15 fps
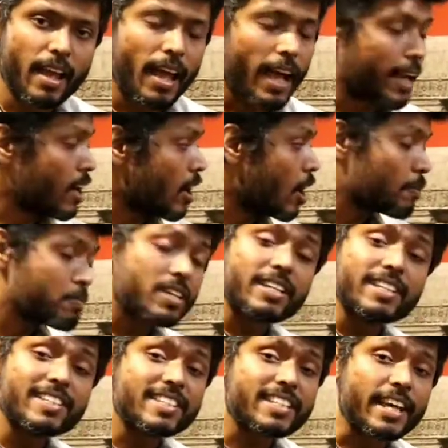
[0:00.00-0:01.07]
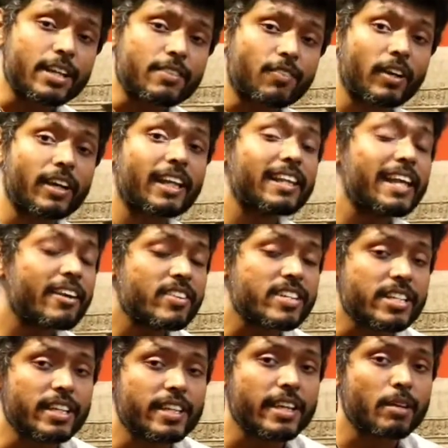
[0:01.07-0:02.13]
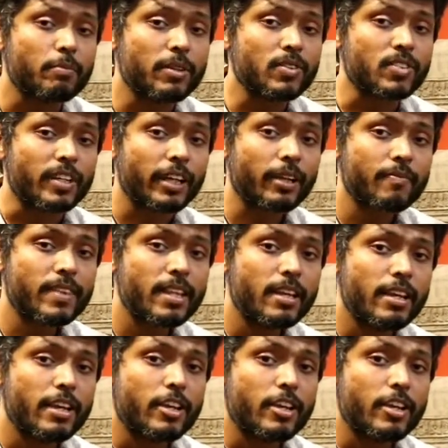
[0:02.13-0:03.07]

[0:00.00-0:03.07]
and opted instead for clarity in their music,